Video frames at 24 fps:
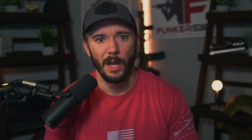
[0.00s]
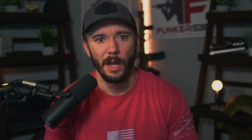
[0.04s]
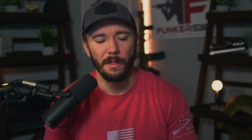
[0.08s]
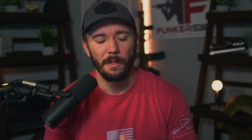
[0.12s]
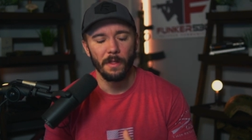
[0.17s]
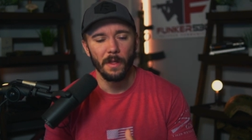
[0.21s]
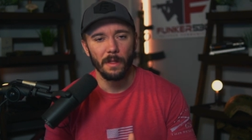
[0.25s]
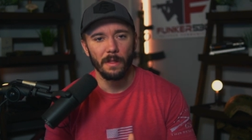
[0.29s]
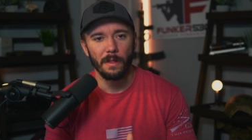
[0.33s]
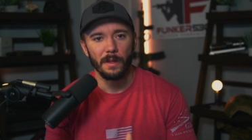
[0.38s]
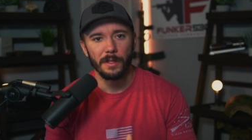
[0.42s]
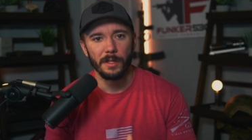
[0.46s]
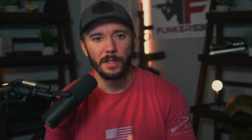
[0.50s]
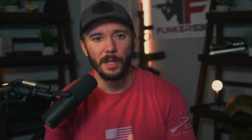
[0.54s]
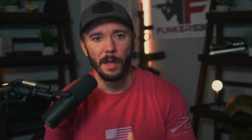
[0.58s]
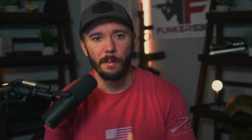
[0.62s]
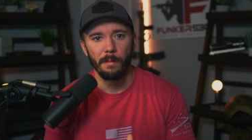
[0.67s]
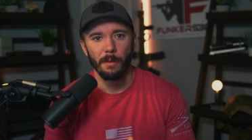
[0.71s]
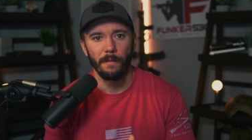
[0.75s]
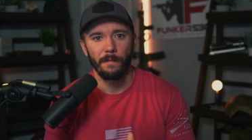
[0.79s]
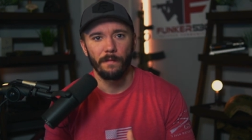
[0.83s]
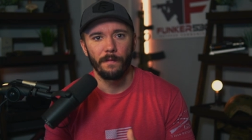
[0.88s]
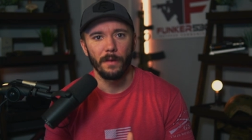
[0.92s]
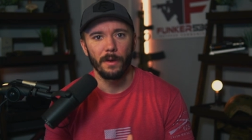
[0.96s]
I think this
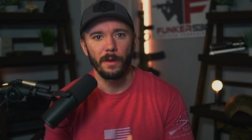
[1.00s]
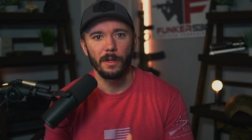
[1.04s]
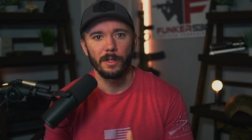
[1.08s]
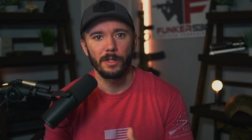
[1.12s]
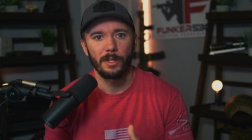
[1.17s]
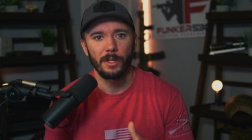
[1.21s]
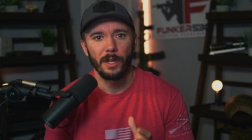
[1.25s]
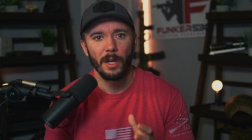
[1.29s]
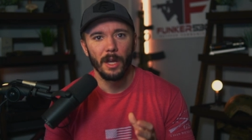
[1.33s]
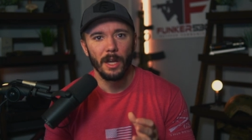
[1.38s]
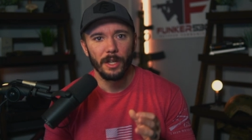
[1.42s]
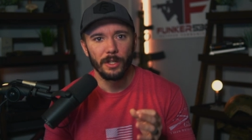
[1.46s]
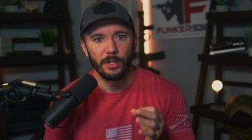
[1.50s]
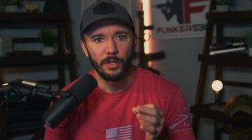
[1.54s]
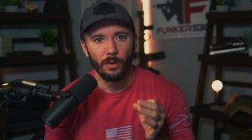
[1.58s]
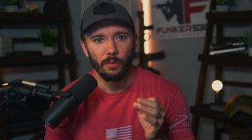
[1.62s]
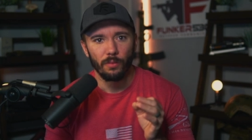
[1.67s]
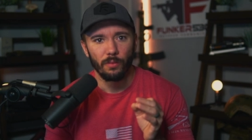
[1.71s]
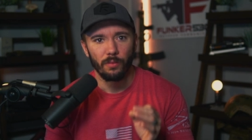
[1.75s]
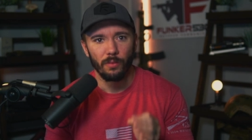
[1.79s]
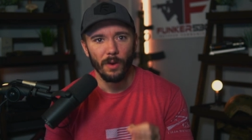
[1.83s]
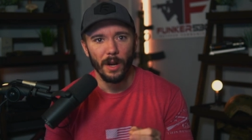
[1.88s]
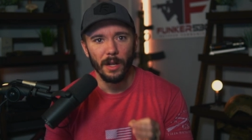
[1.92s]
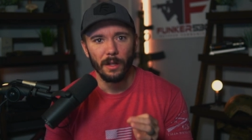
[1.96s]
type of footage
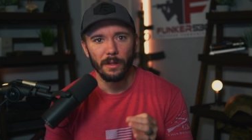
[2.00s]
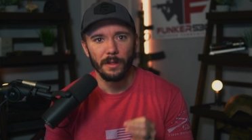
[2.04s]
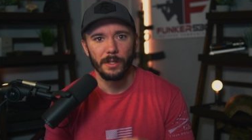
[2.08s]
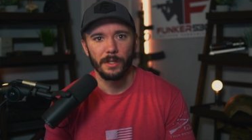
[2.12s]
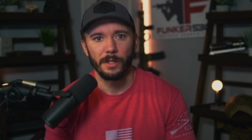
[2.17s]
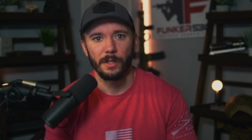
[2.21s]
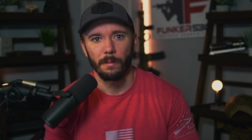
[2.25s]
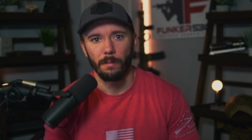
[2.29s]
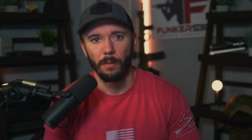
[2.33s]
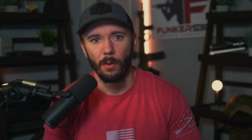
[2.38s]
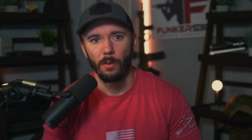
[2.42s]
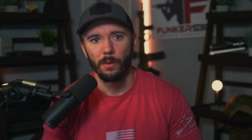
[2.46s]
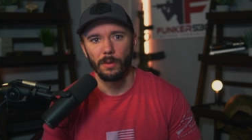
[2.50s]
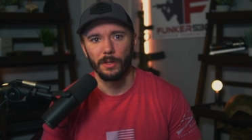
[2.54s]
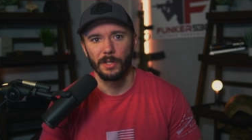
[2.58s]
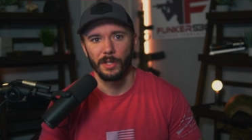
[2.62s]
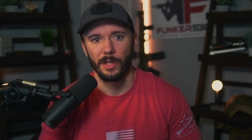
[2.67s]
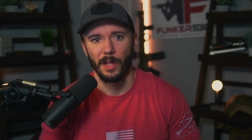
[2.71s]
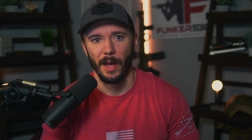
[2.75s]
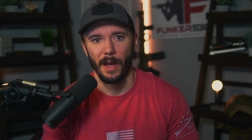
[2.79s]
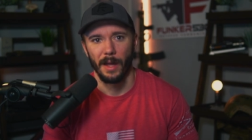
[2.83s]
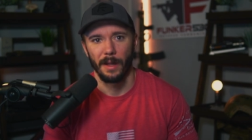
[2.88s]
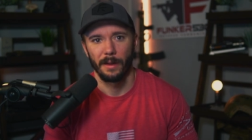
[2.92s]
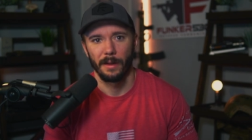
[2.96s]
directly supports
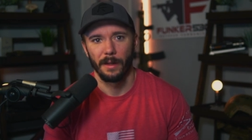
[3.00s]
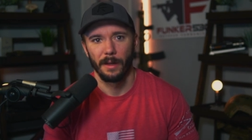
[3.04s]
that.